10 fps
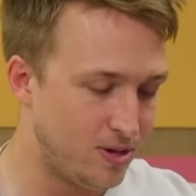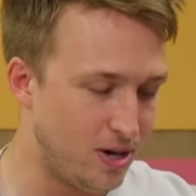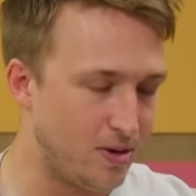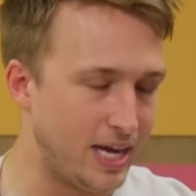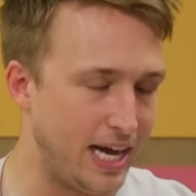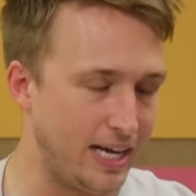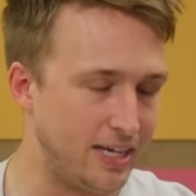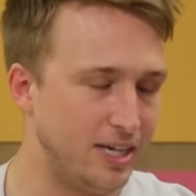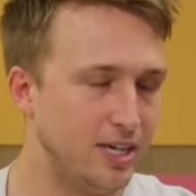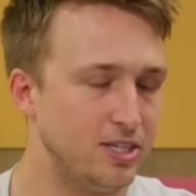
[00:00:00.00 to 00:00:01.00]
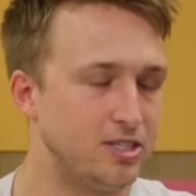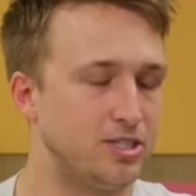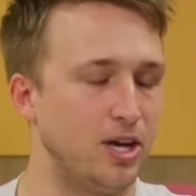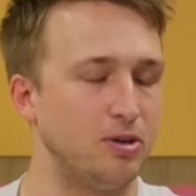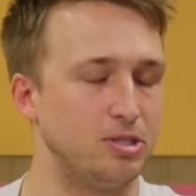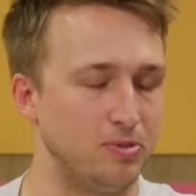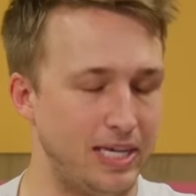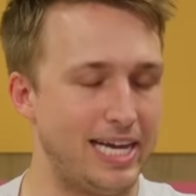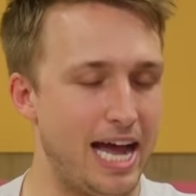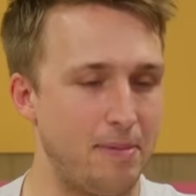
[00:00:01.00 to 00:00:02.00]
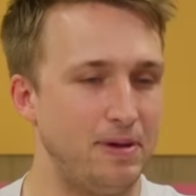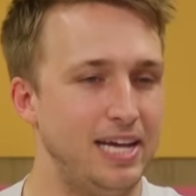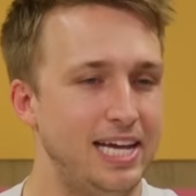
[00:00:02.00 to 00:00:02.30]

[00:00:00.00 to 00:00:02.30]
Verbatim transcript: Okay, so to recap,